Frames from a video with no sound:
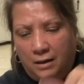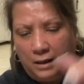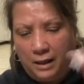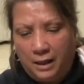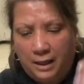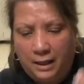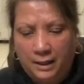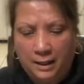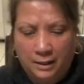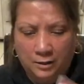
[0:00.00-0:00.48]

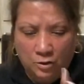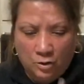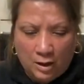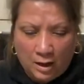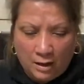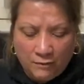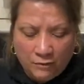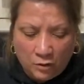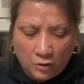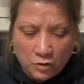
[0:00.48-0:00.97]
And so I
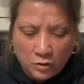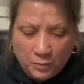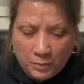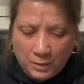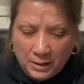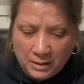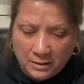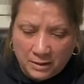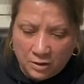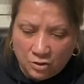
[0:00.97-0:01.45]
have those
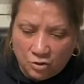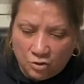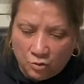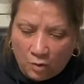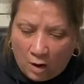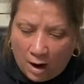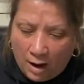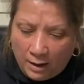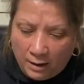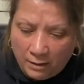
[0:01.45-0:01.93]
pieces
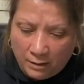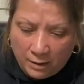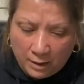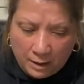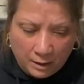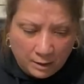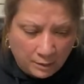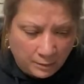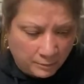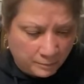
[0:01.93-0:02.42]
drying
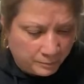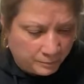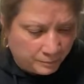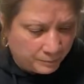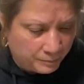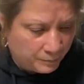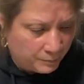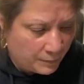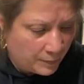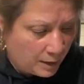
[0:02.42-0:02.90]
there.
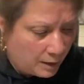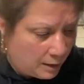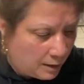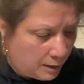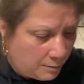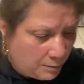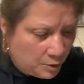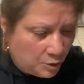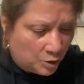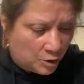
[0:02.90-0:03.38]
Let
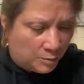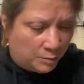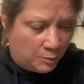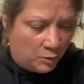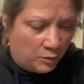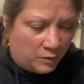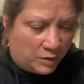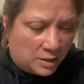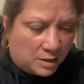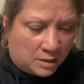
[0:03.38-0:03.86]
me just
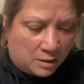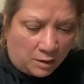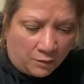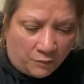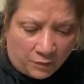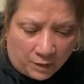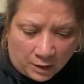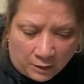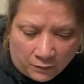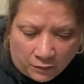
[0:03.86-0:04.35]
move this stuff
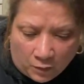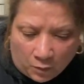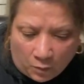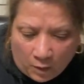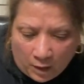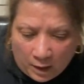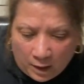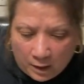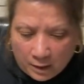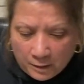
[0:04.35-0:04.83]
out of the
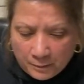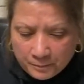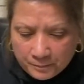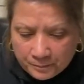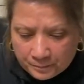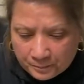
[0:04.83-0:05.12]
way.